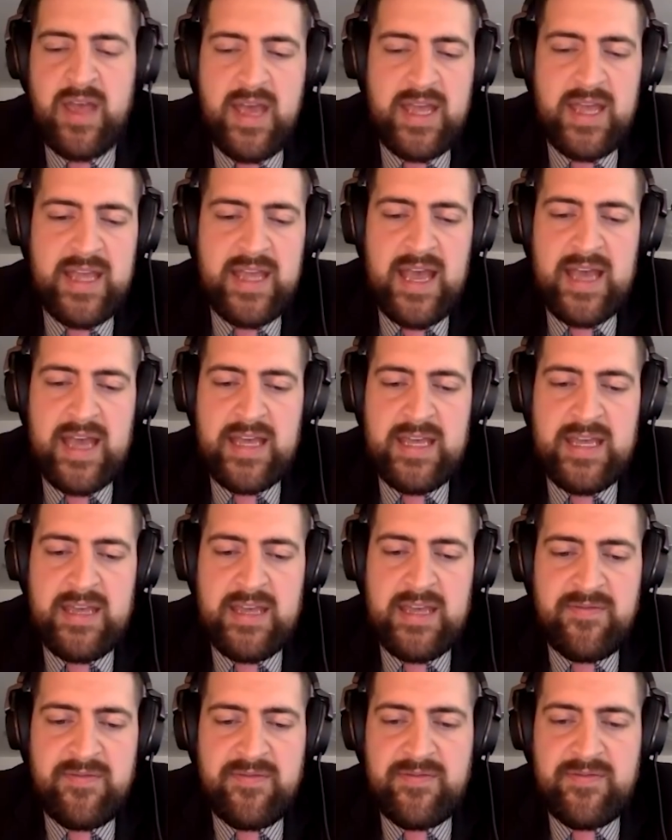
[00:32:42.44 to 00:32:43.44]
Yeah.
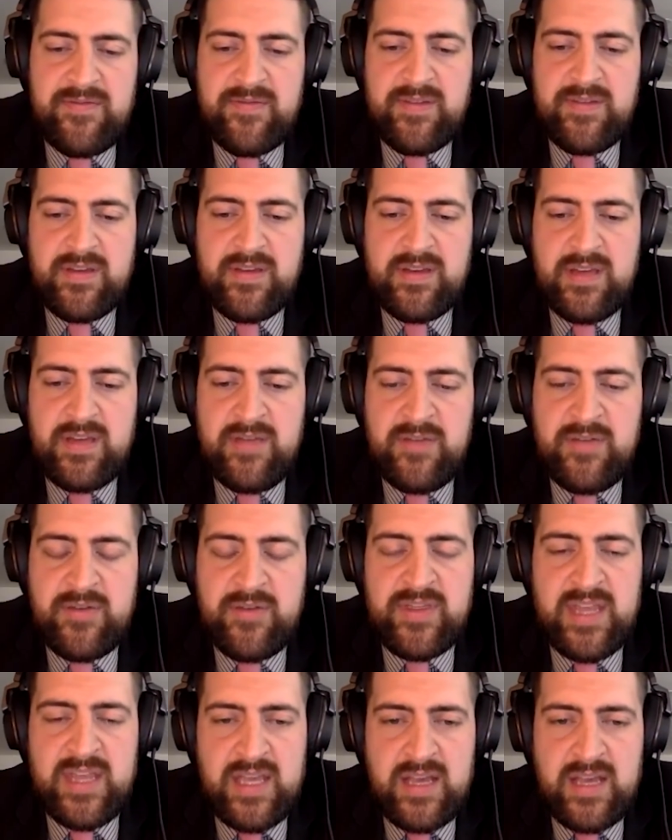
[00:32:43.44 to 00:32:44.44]
If you're
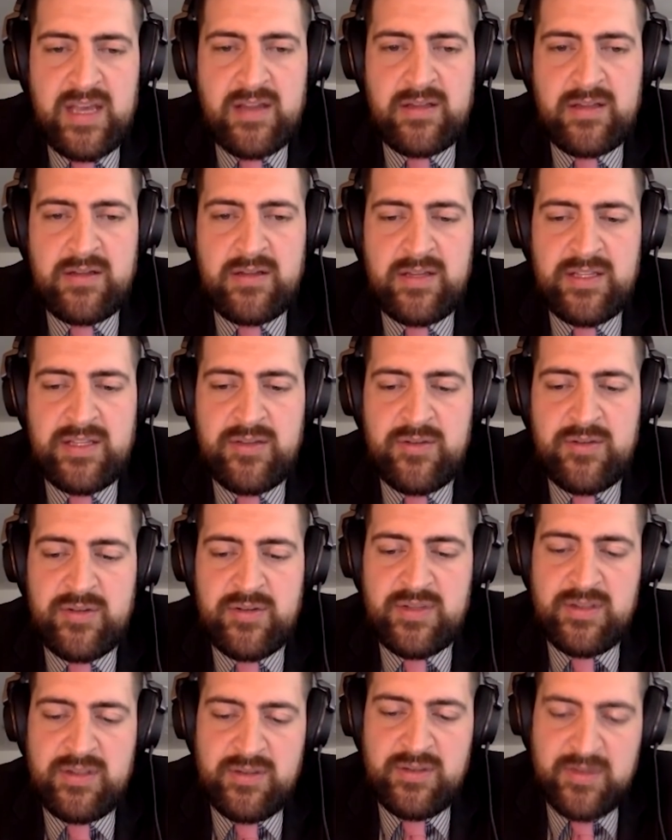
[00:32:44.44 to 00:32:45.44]
thinking clearly, so
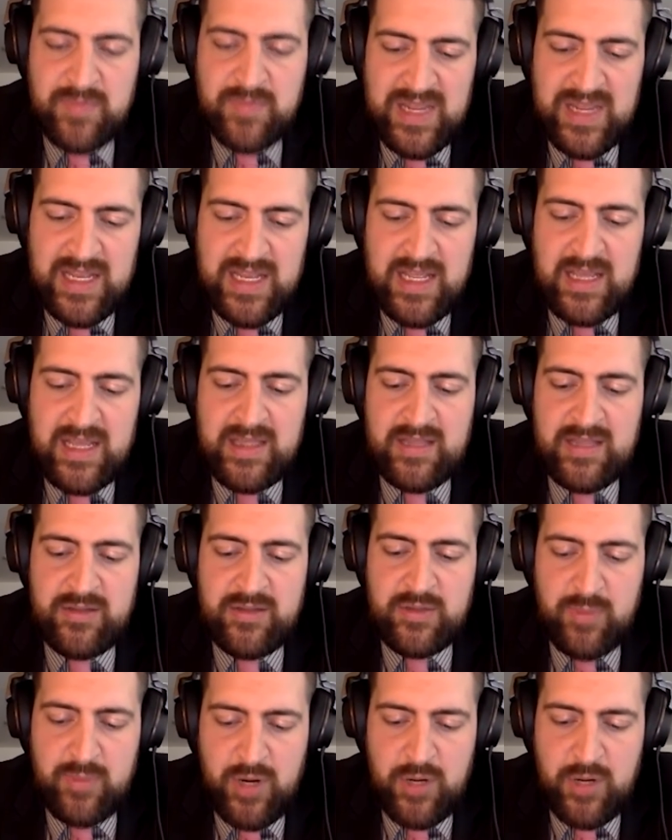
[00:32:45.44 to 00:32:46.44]
there's meaning and then
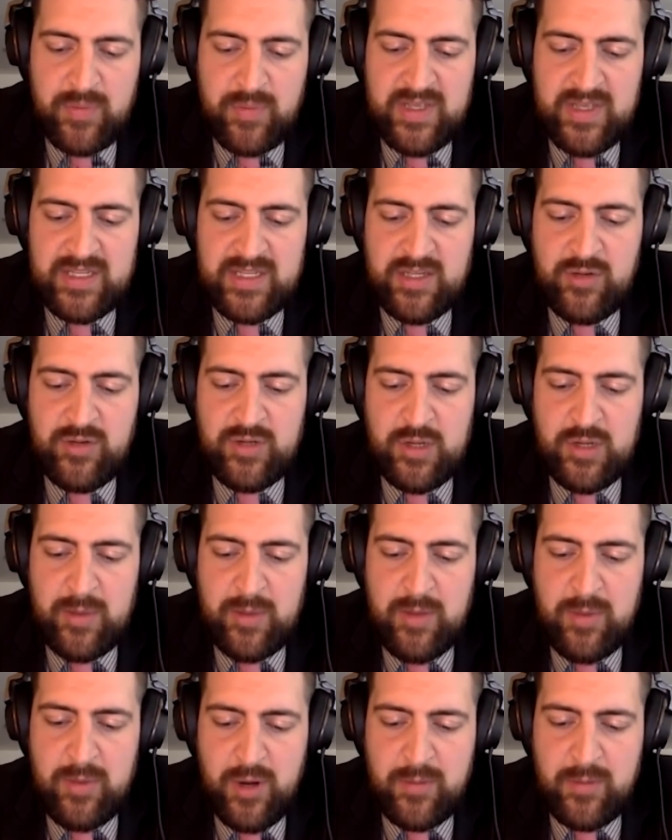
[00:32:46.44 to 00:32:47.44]
there's purpose. So you're talking
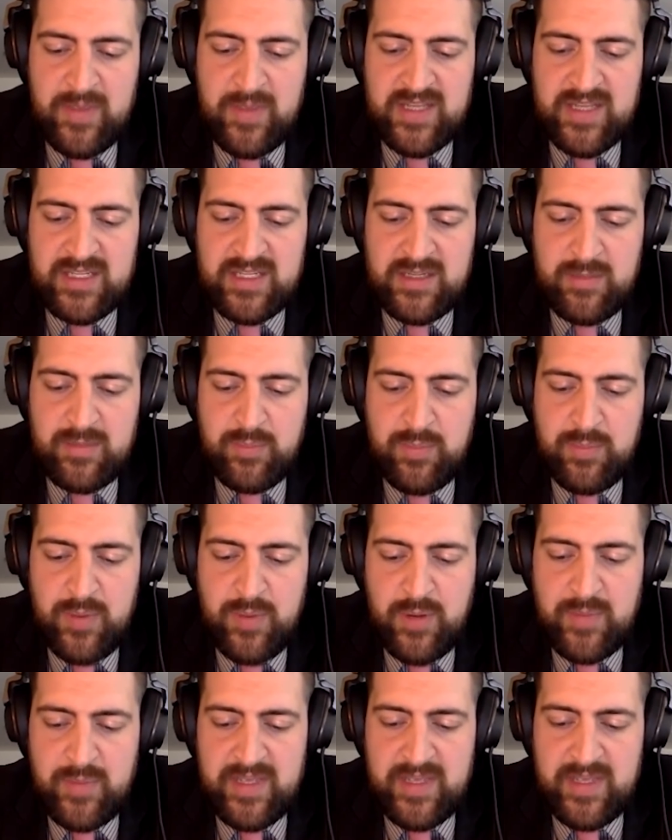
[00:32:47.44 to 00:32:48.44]
about purpose.
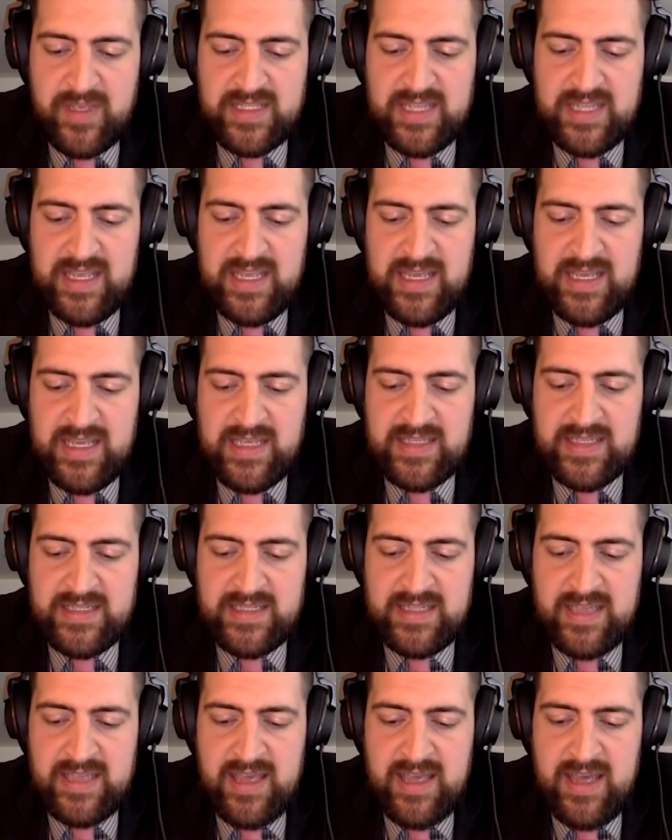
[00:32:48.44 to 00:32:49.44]
Purpose
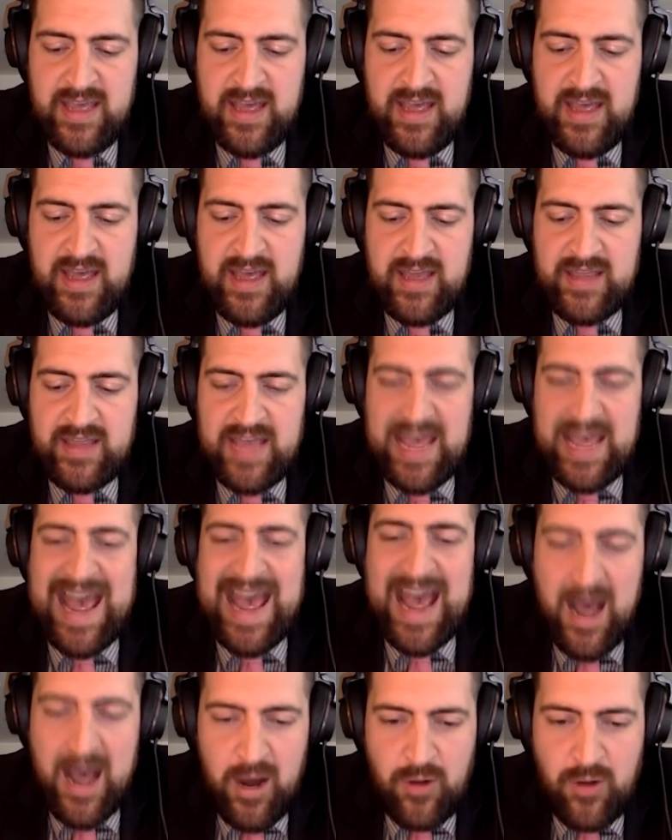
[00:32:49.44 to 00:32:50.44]
is the
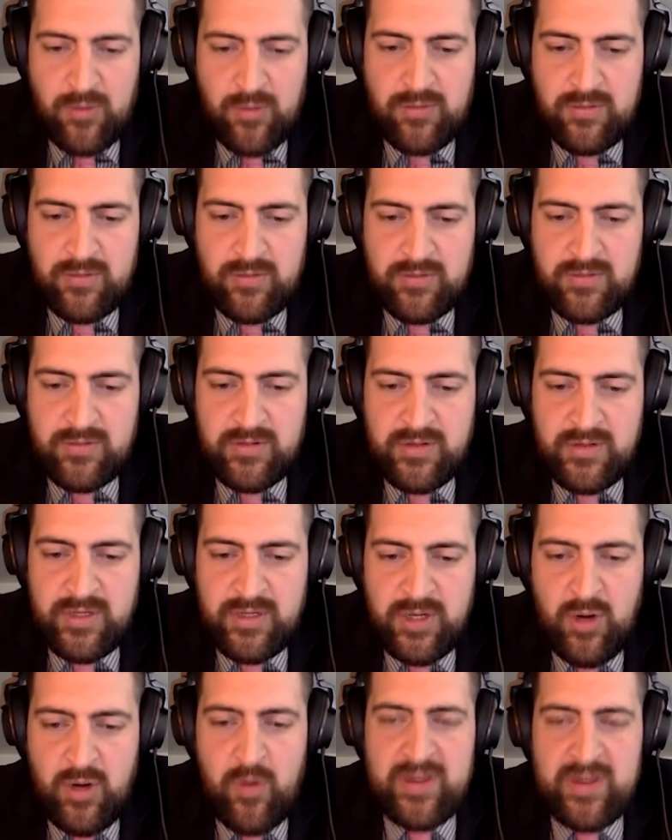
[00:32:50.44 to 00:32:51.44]
how
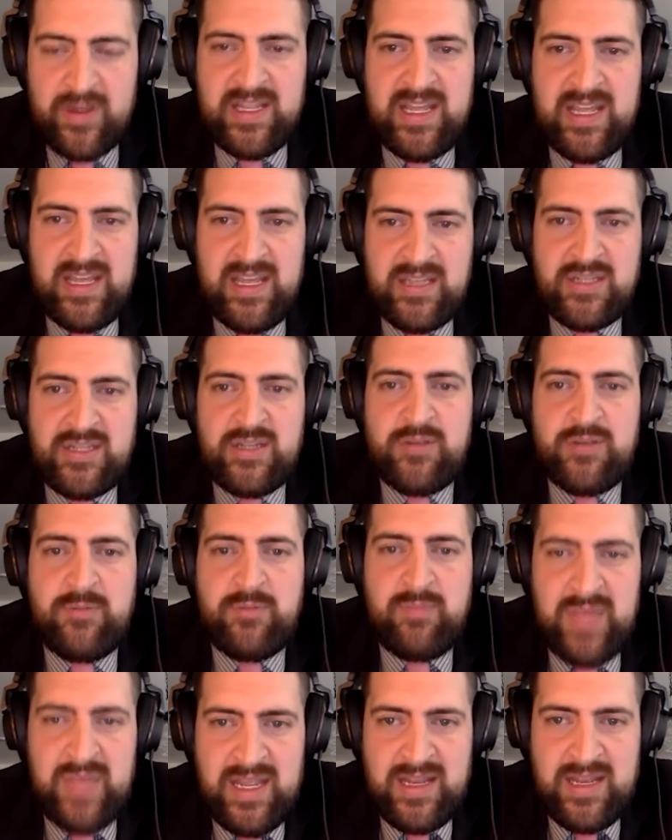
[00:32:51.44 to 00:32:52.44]
you're going to get to
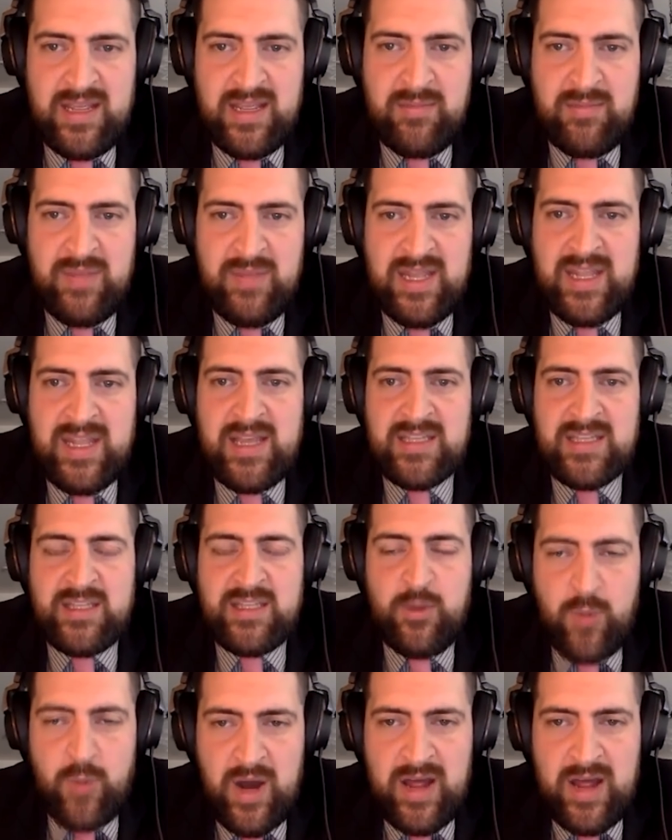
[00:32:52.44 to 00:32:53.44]
meaning. Meaning is
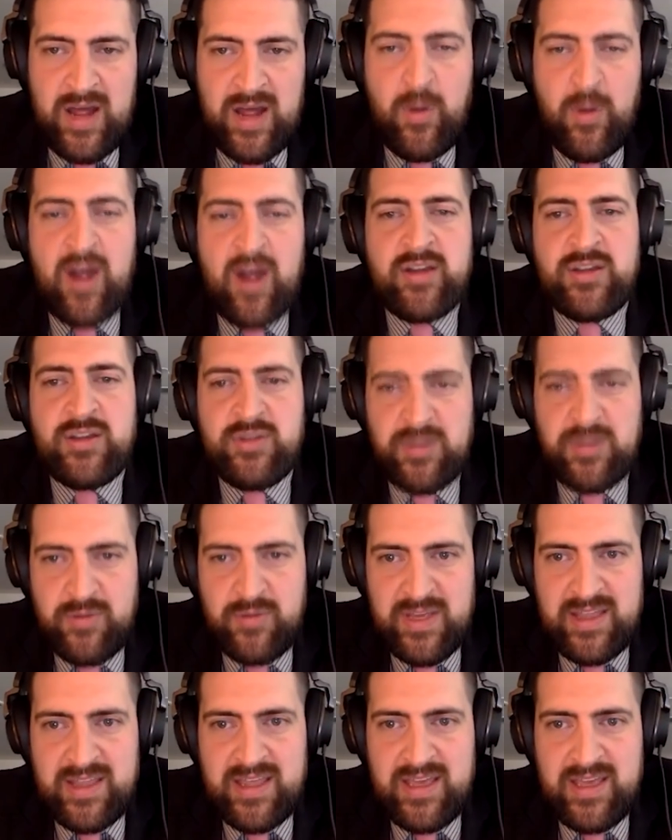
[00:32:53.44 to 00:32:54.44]
the why. Why are you
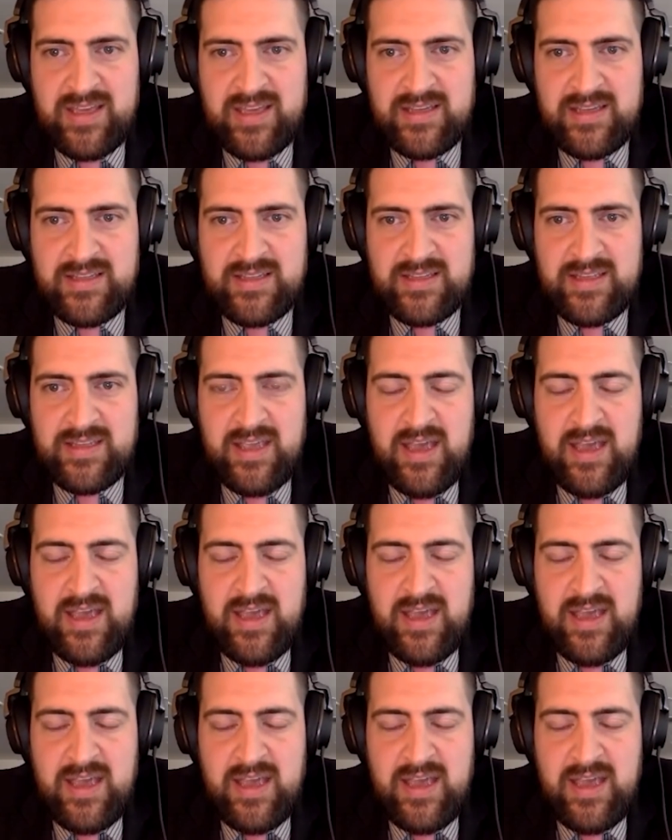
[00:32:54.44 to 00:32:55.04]
doing things?